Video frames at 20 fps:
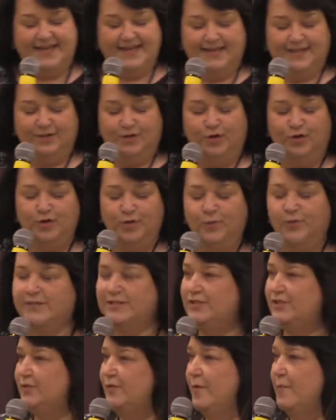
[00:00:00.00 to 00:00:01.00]
The Lord
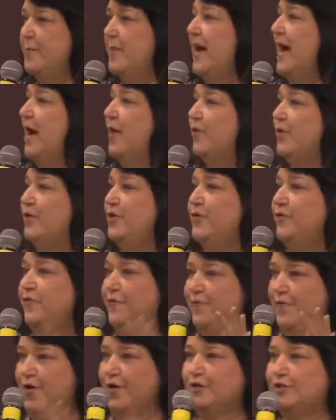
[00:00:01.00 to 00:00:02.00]
wants to empower you
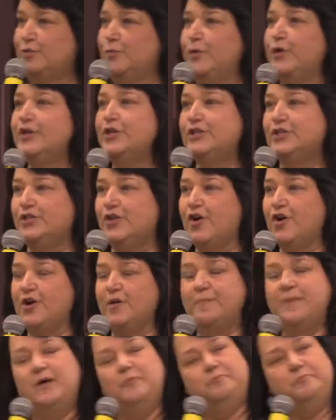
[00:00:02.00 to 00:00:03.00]
first. We're going to talk
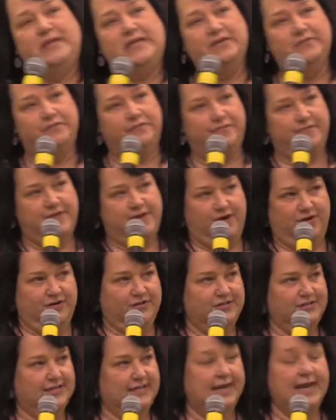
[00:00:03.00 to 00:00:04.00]
about being
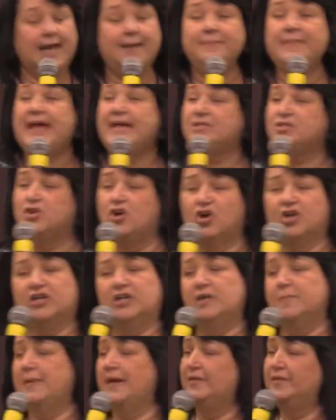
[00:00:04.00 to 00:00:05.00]
fierce. And I'm not talking
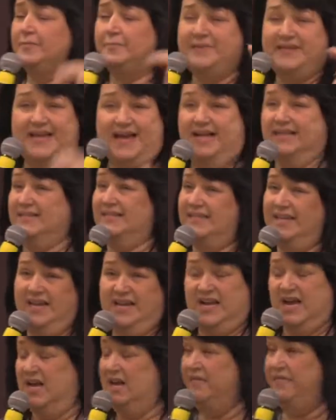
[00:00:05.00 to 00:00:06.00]
about the Beyonce
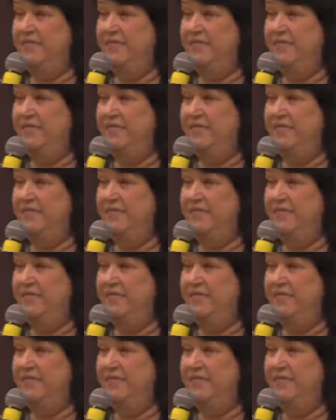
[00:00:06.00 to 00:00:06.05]
kind of